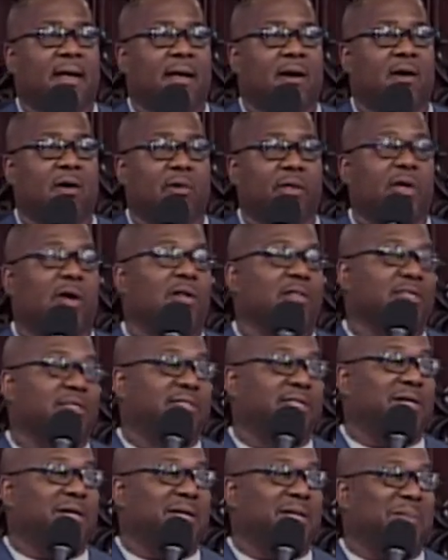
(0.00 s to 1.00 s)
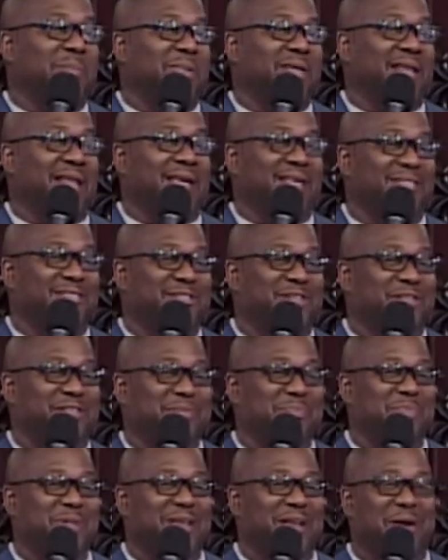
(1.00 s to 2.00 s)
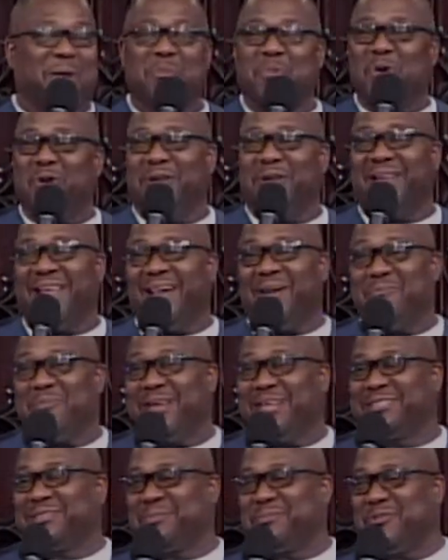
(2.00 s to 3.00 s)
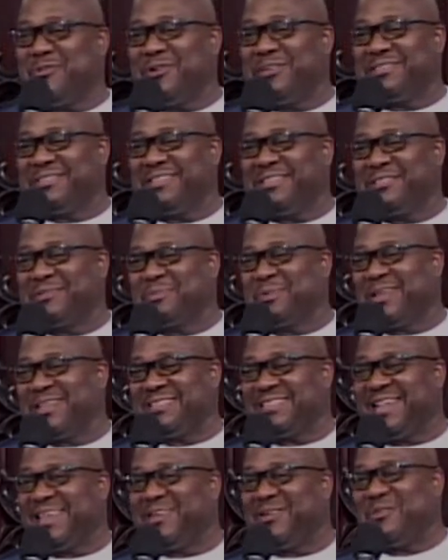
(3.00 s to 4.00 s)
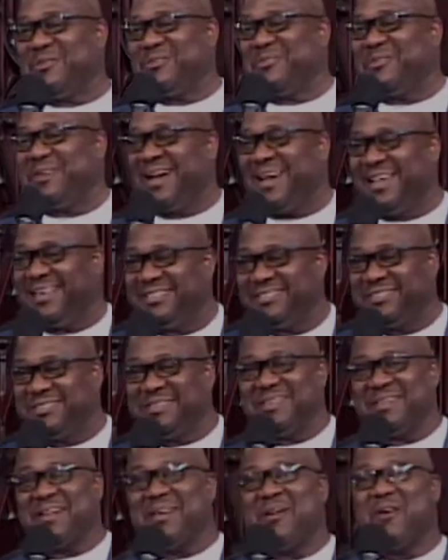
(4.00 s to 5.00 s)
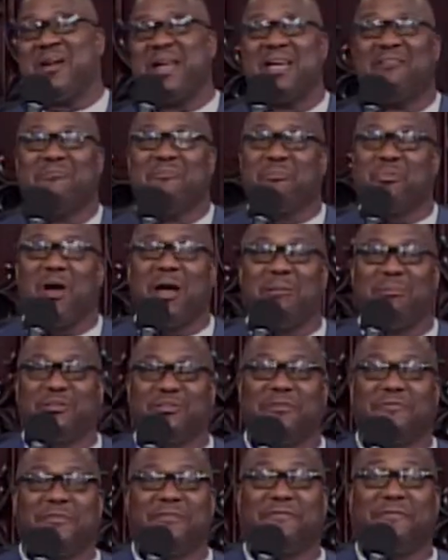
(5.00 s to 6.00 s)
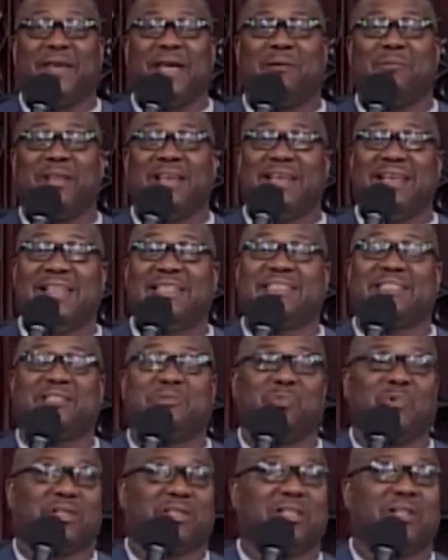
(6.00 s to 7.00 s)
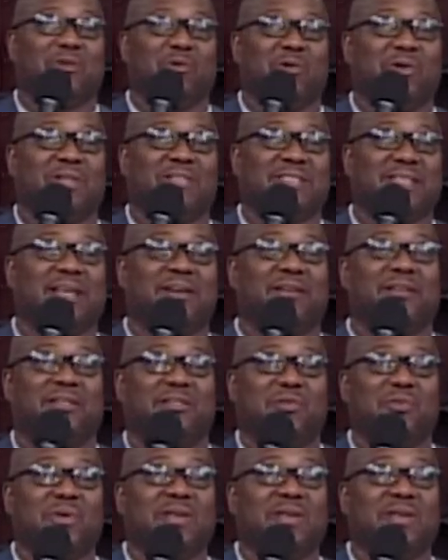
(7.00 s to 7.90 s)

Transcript: Oh, y'all just looking at me like it's just me. Come on now, make some noise in this place. I know you guys are having problems with your family, and this is what the Lord is here to do.